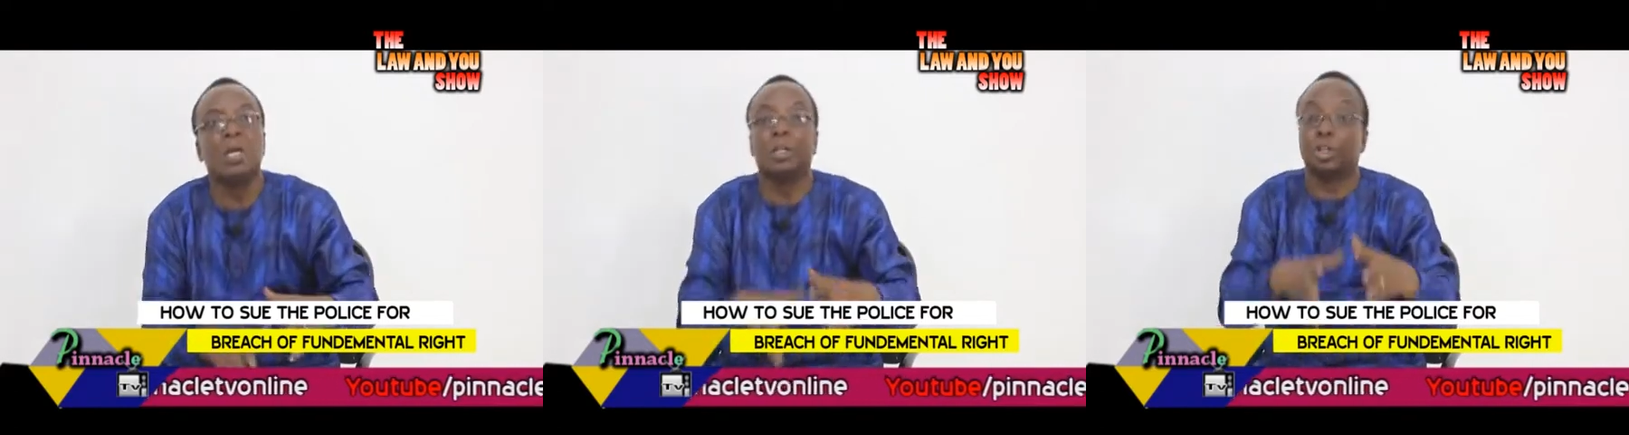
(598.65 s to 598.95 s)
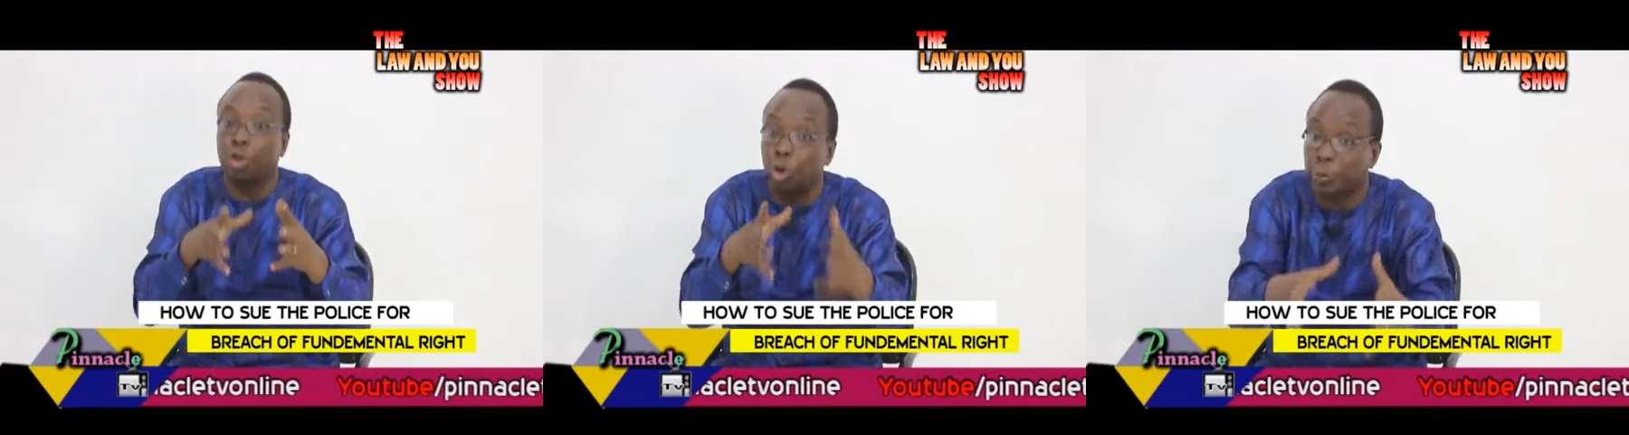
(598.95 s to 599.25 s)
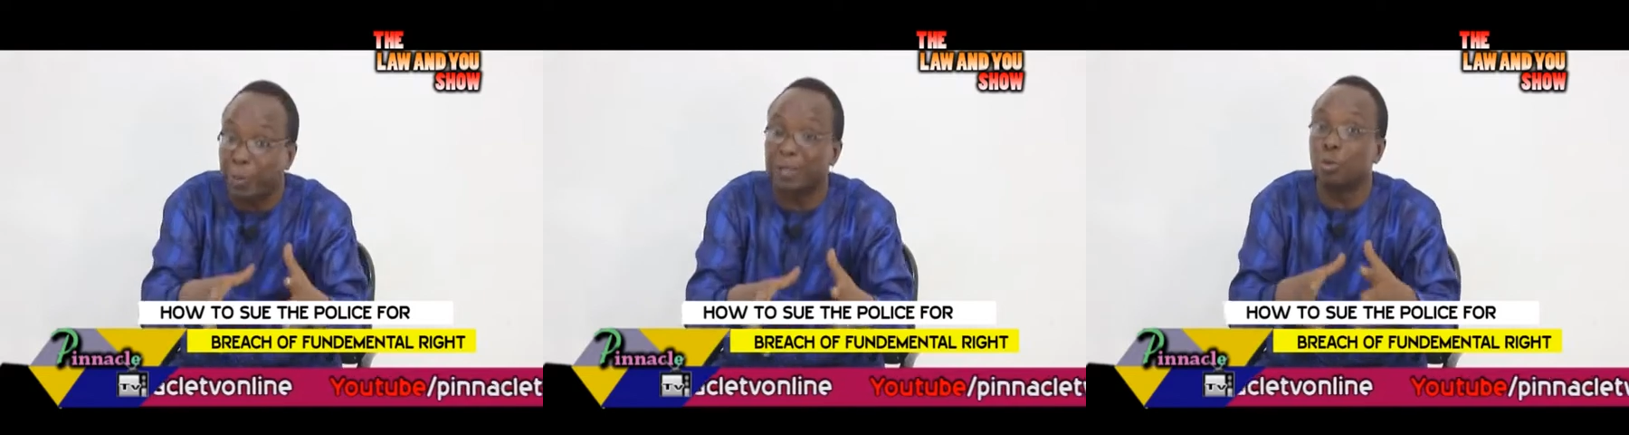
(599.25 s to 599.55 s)
the
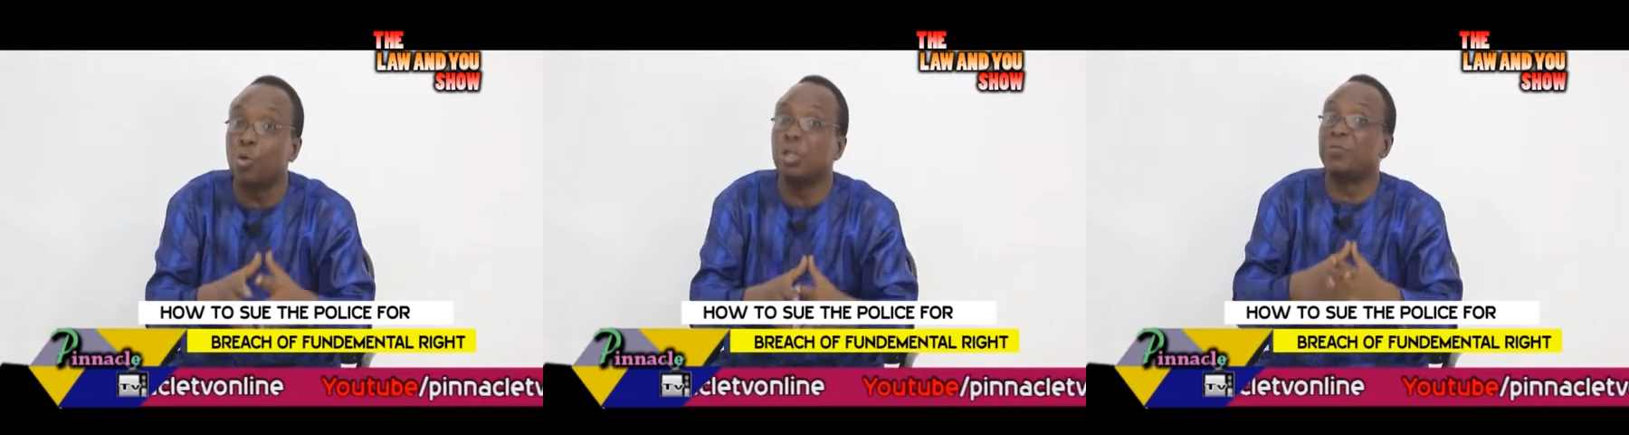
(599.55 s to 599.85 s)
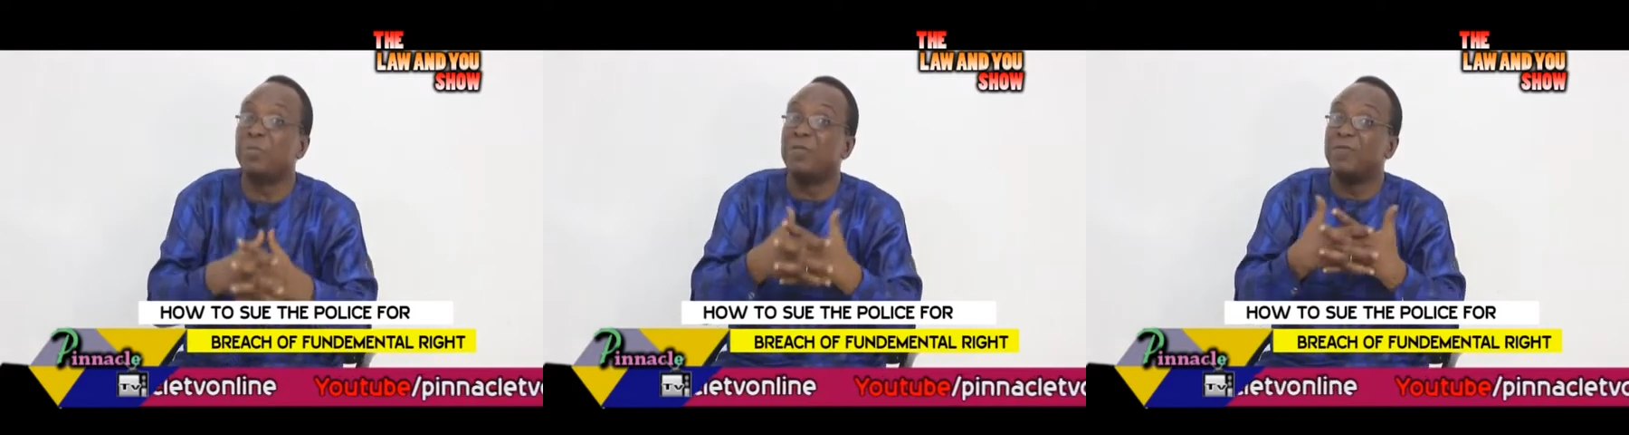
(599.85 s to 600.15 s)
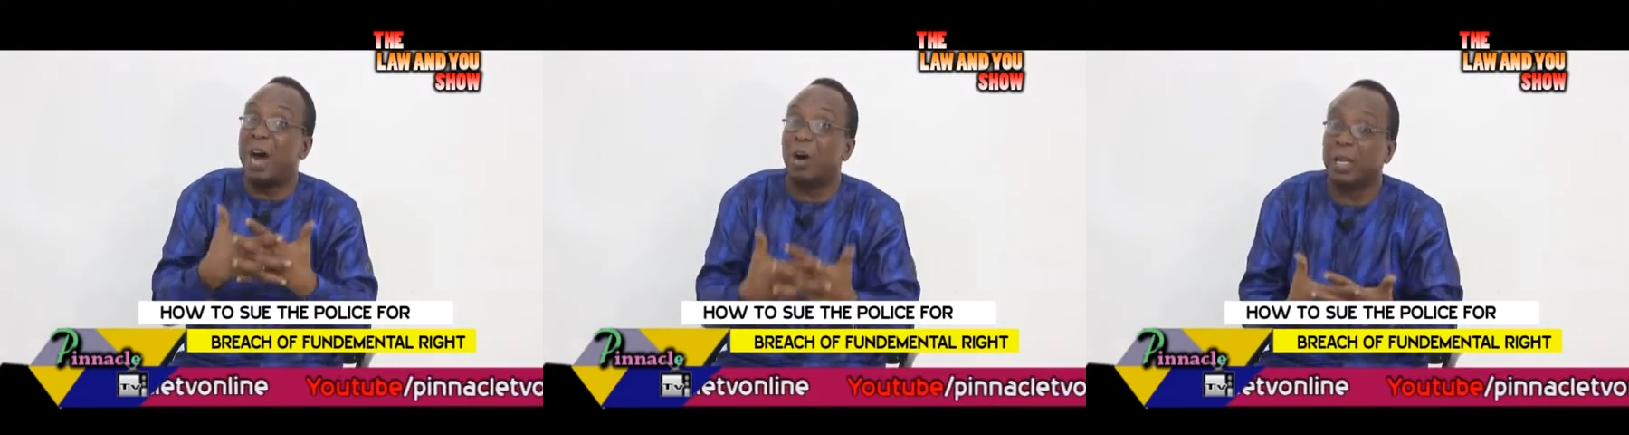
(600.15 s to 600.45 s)
suspect who is being
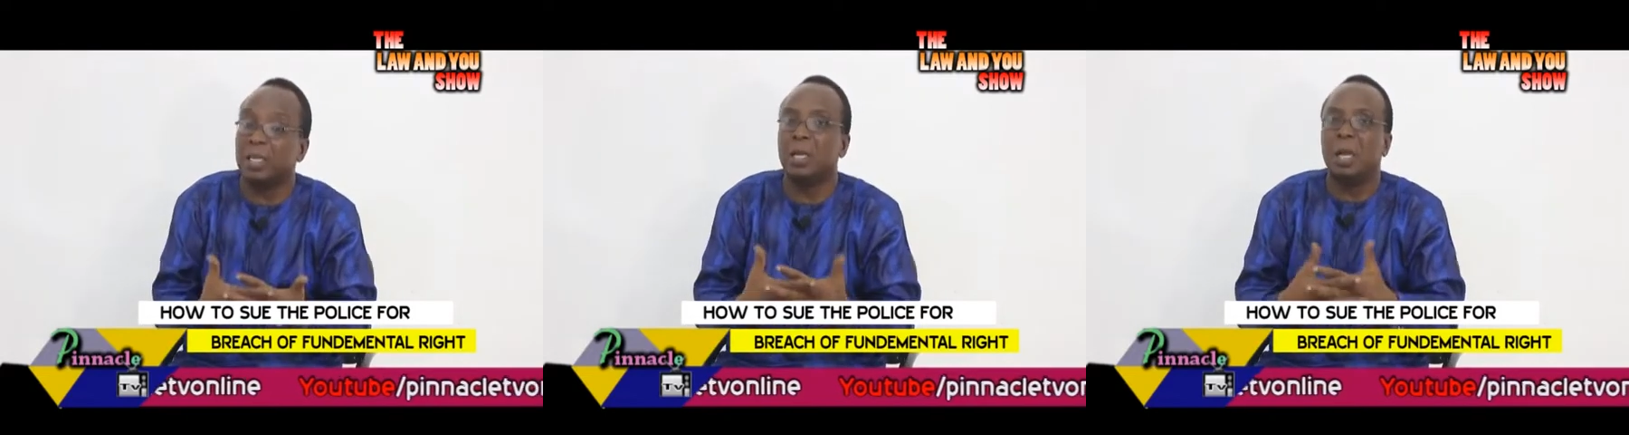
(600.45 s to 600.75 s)
violent.